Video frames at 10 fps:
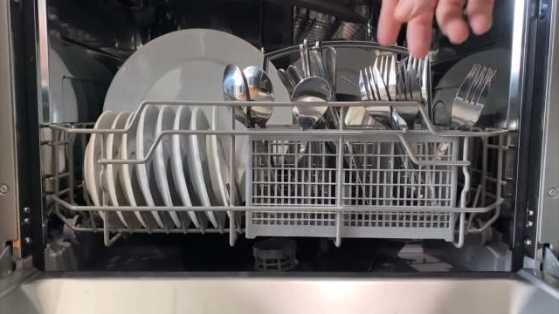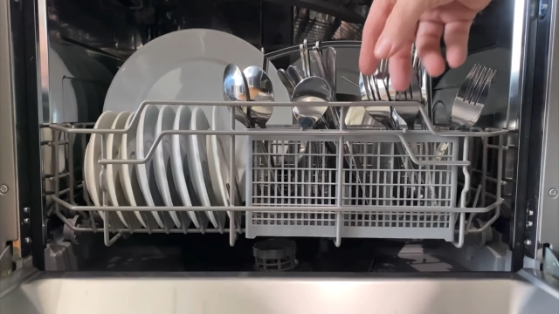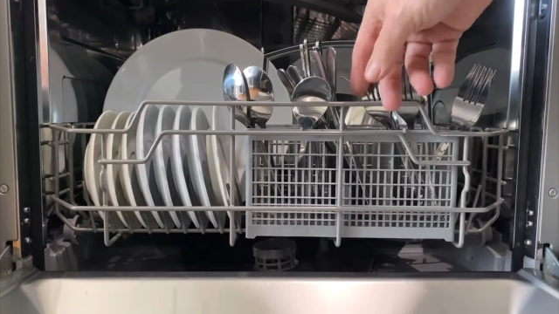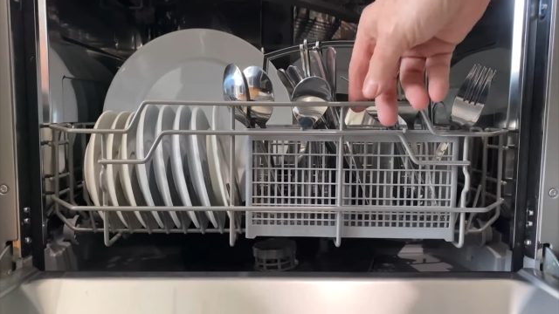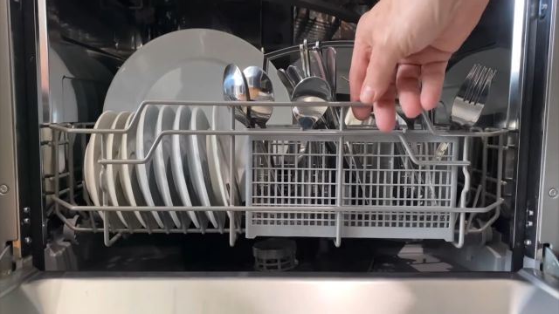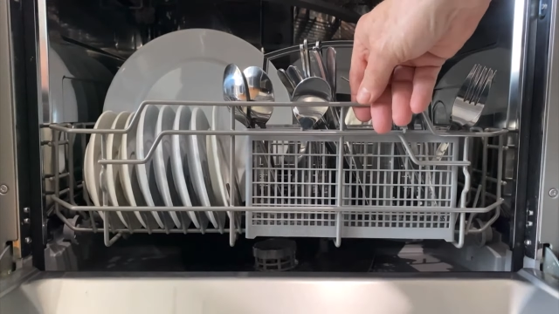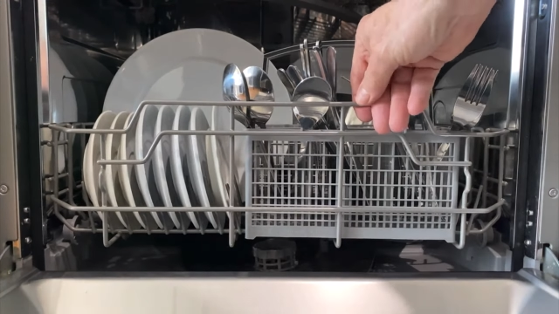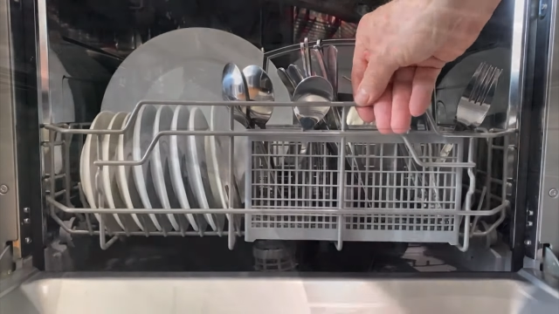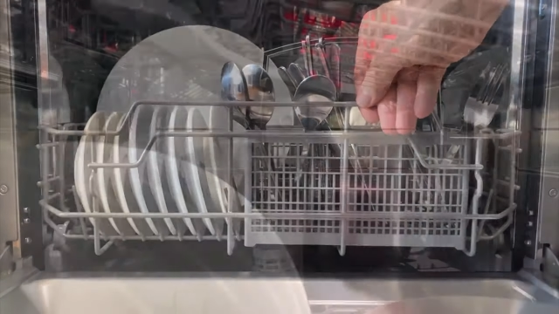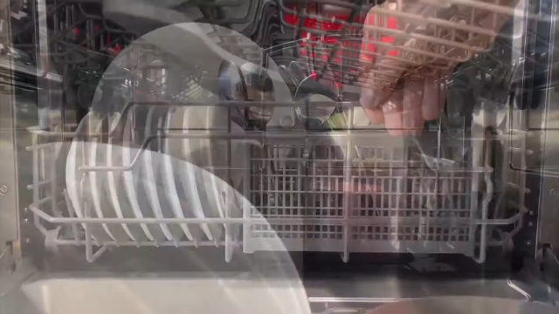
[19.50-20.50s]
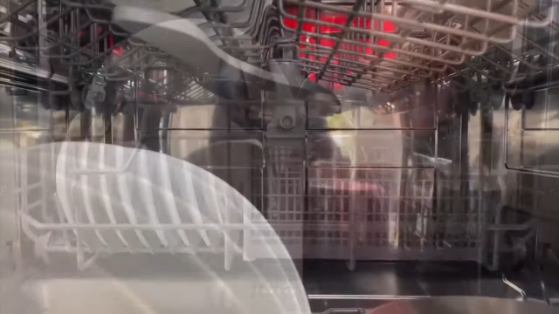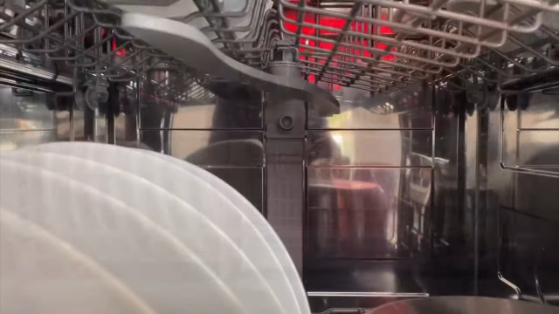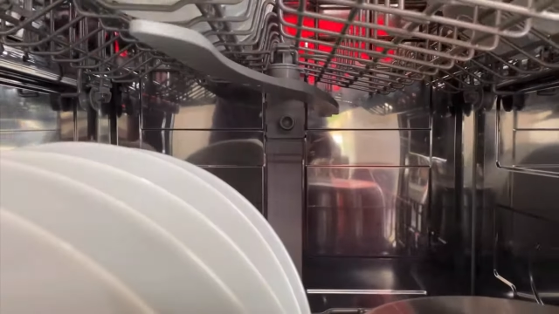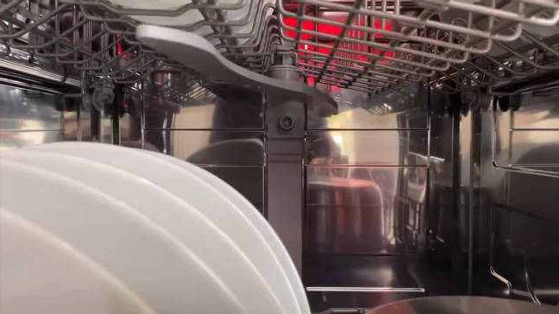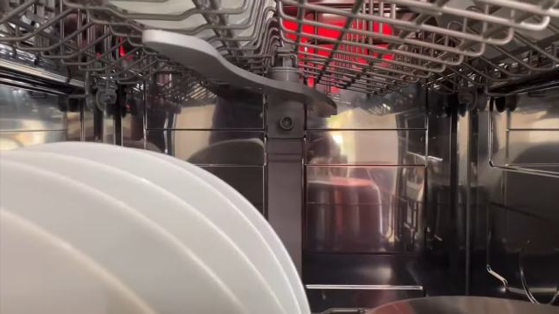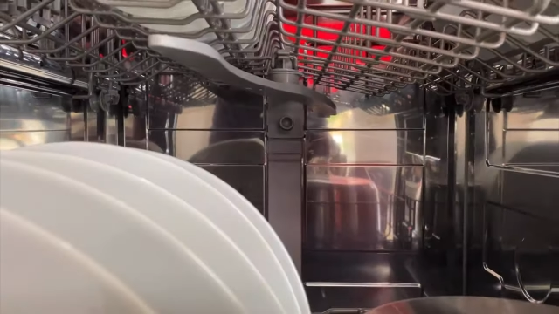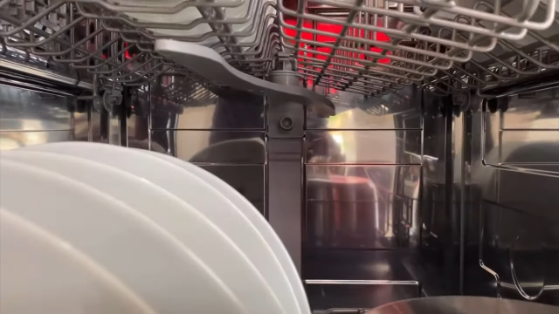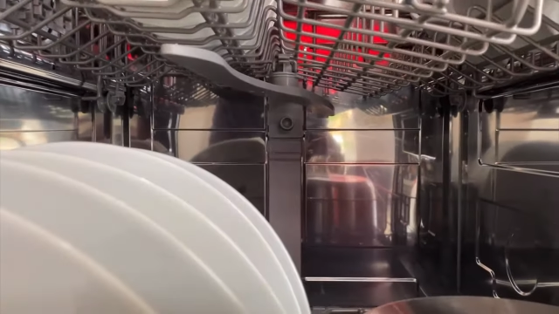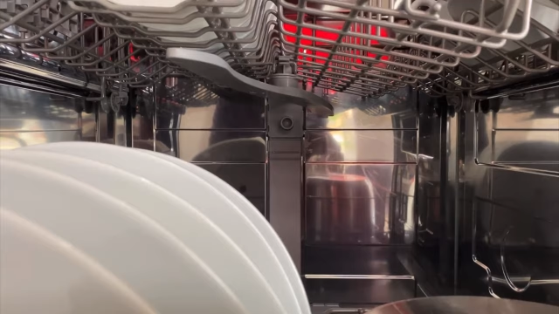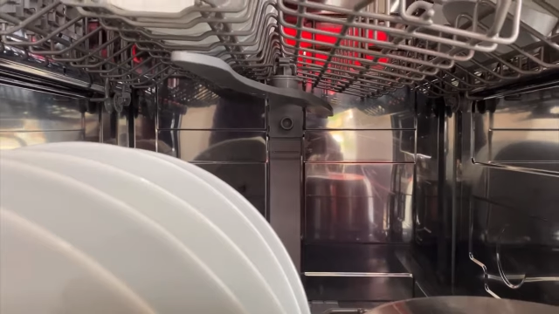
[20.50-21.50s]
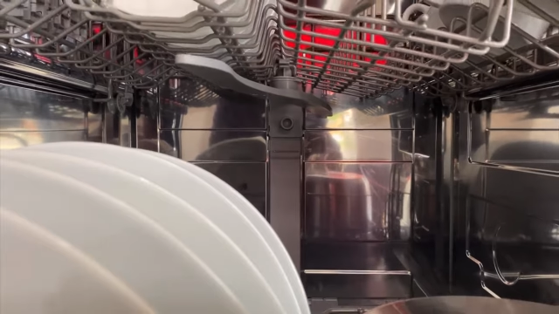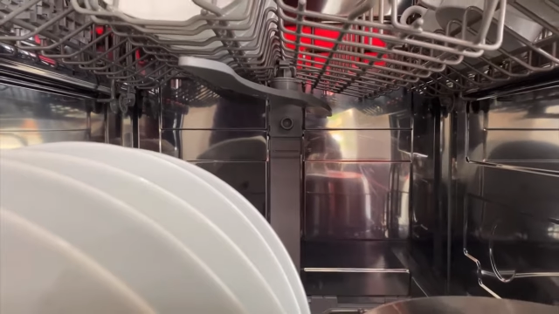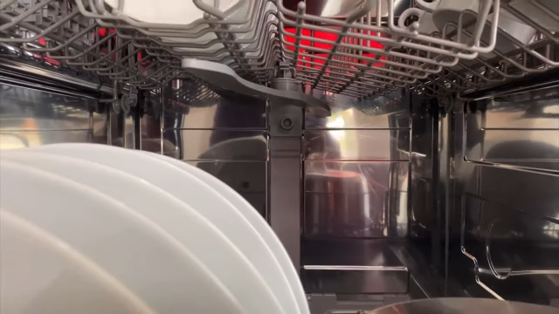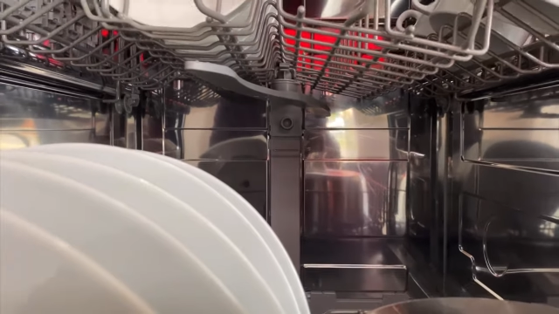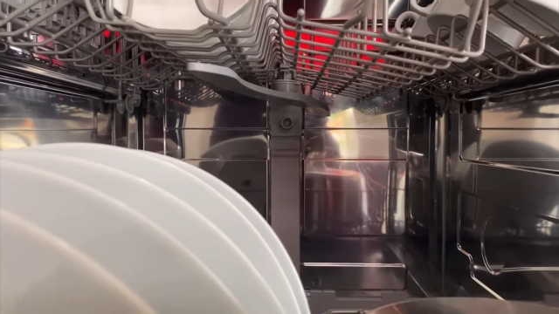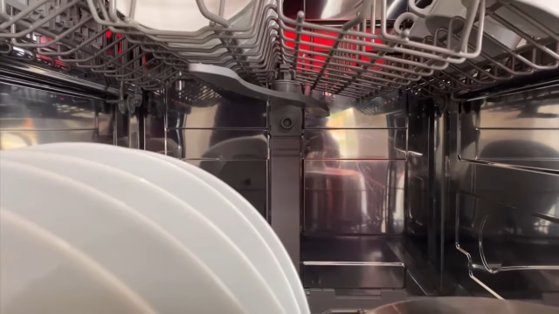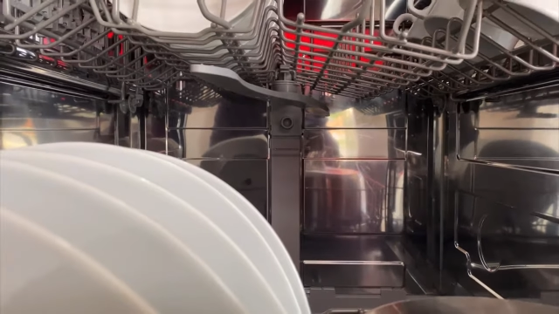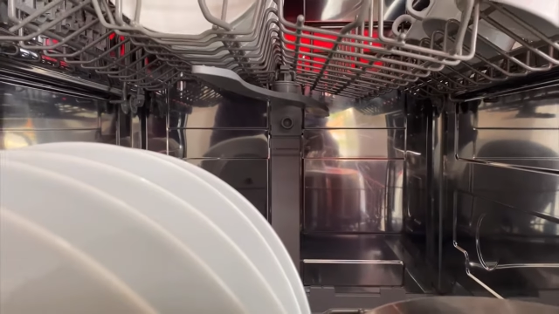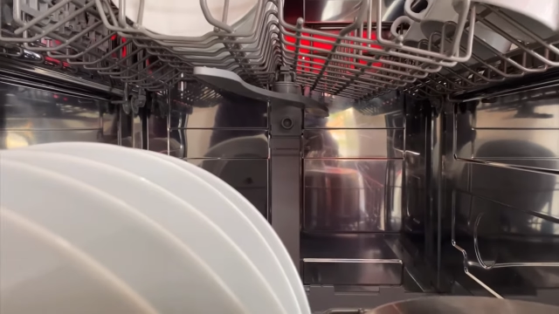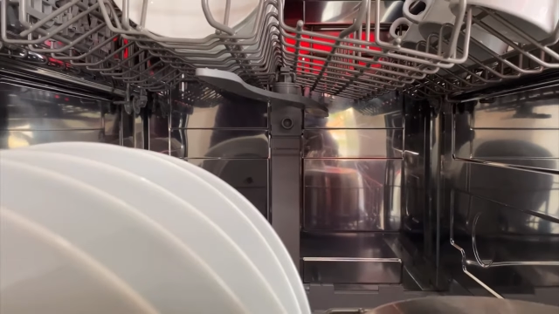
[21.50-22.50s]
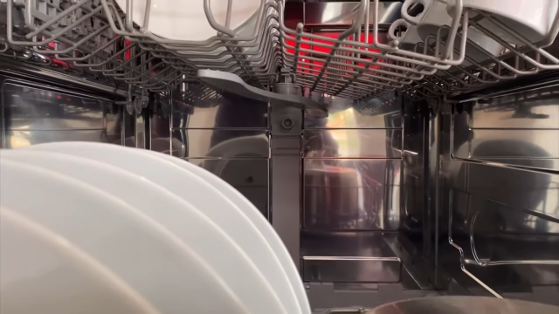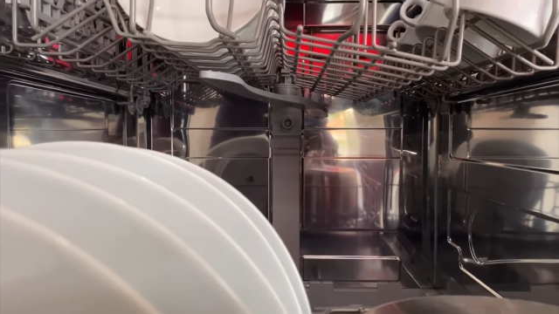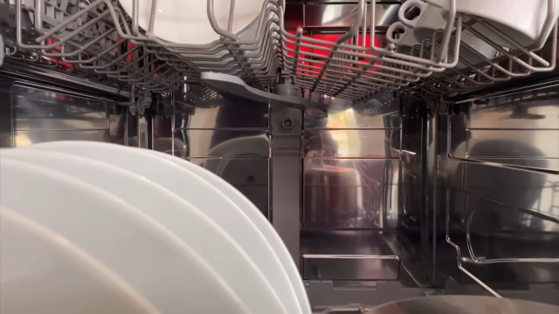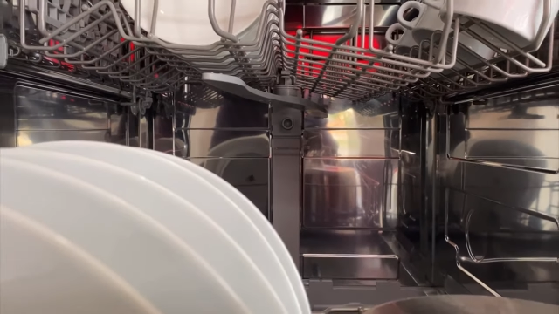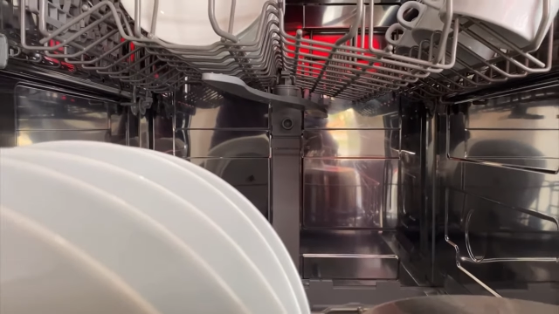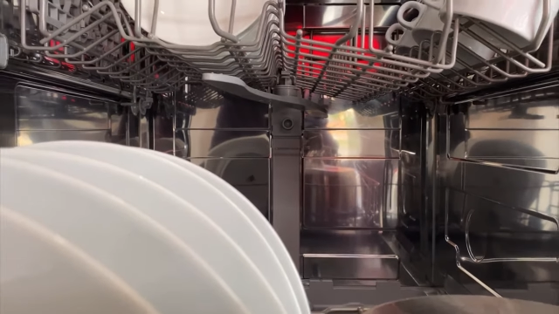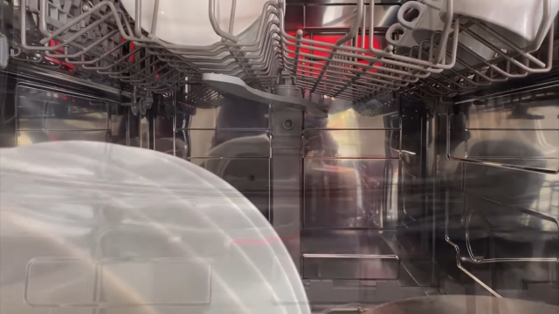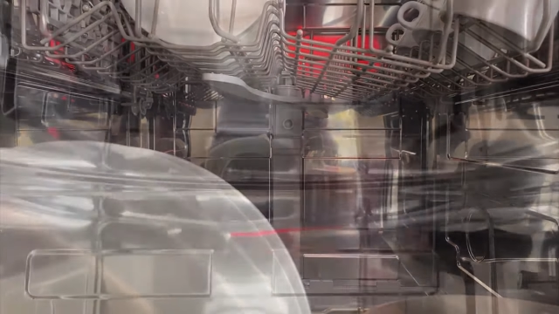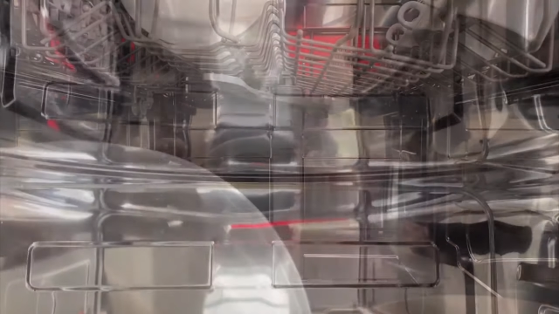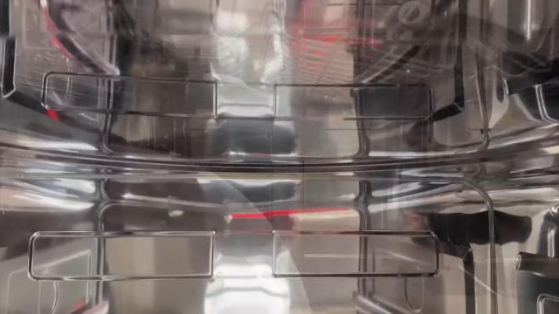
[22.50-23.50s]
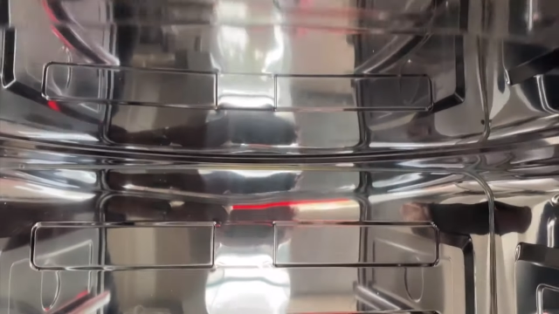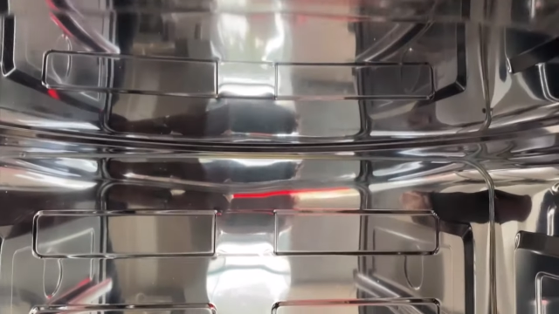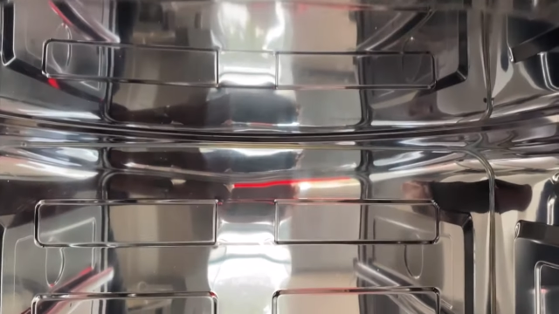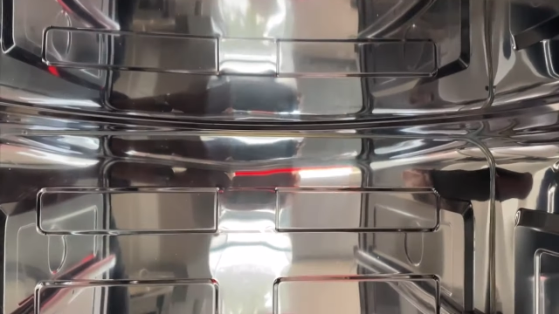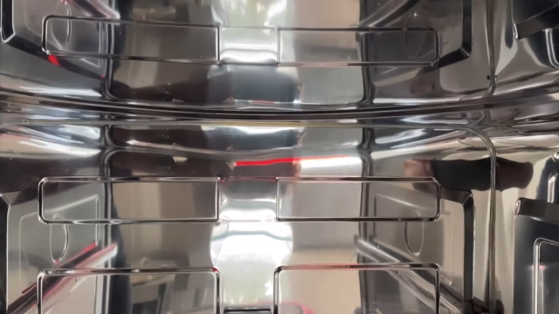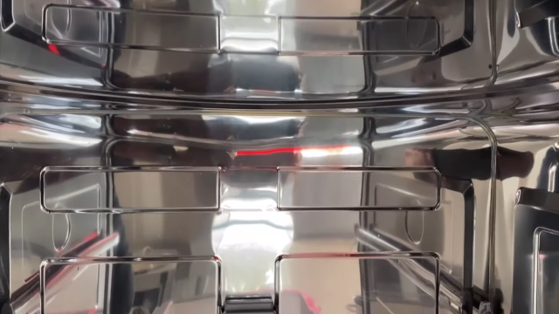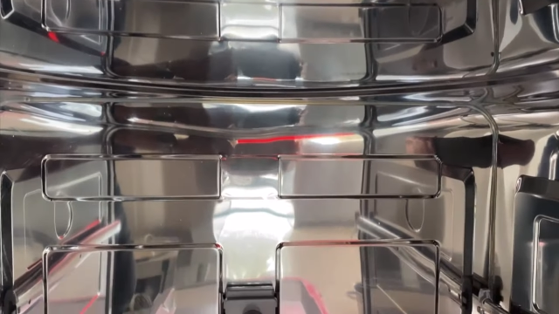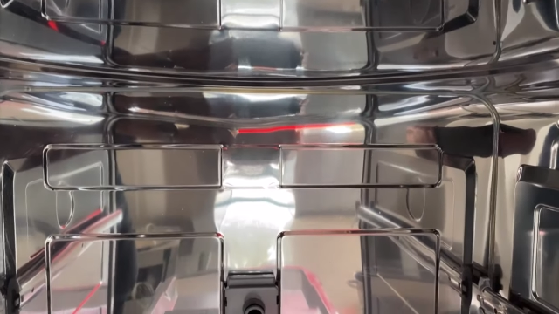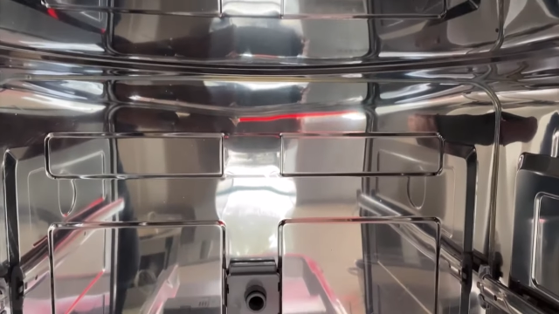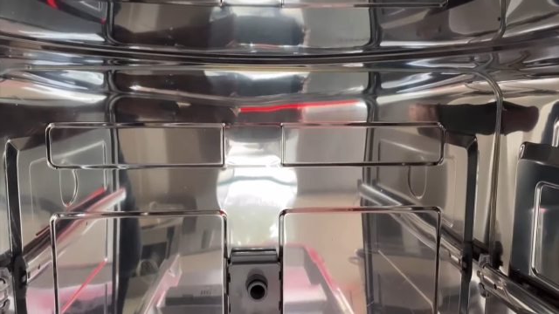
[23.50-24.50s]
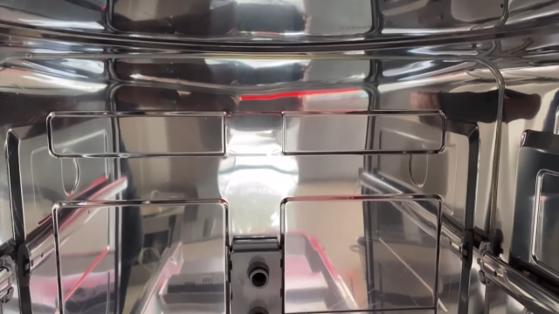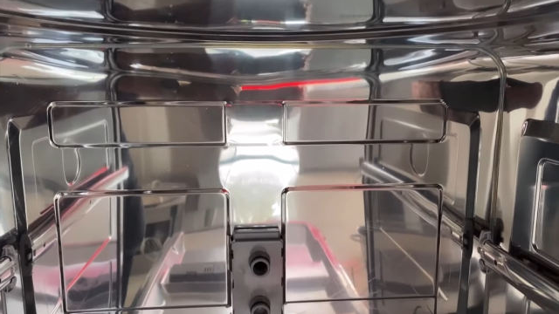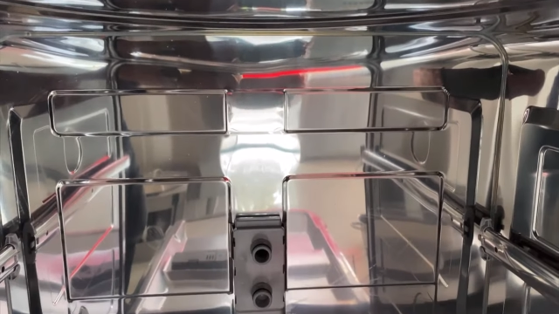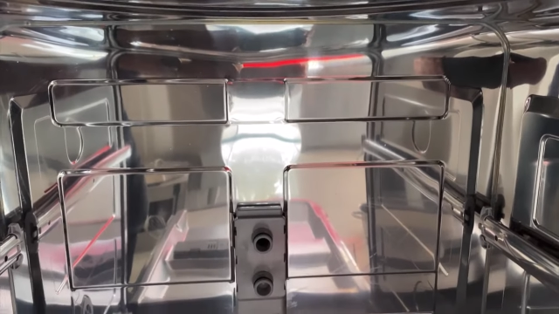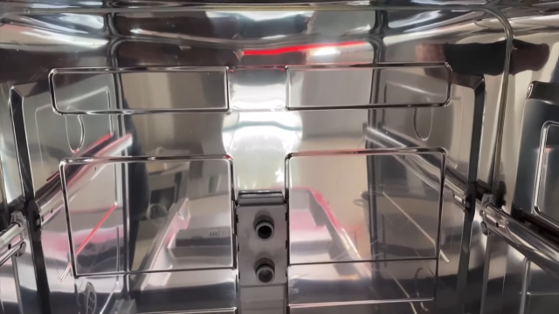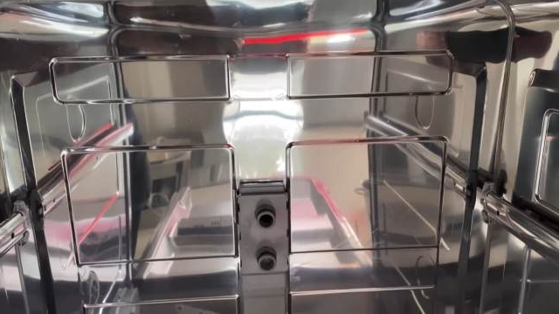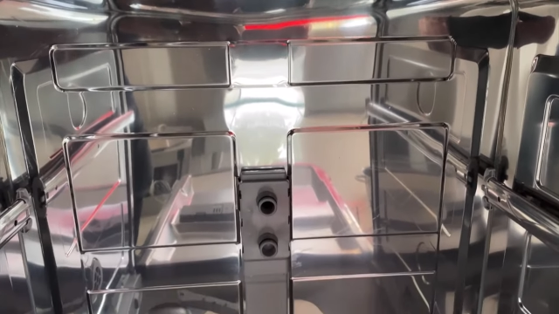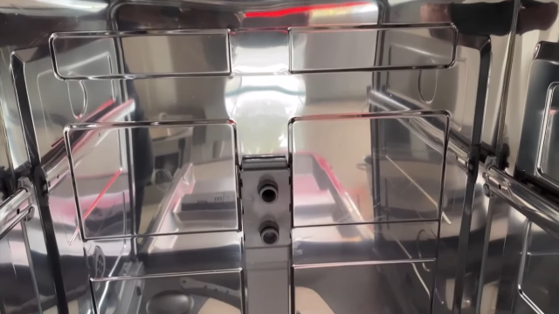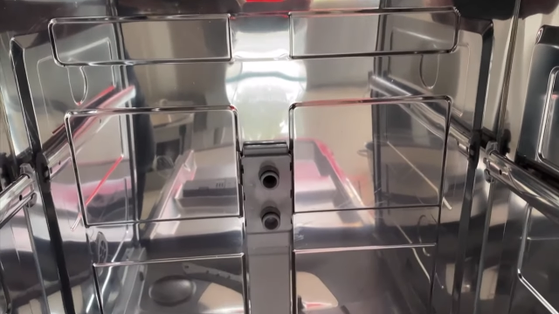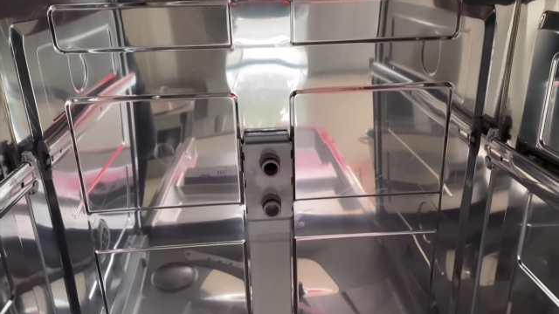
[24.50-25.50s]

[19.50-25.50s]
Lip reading: (no speaker visible)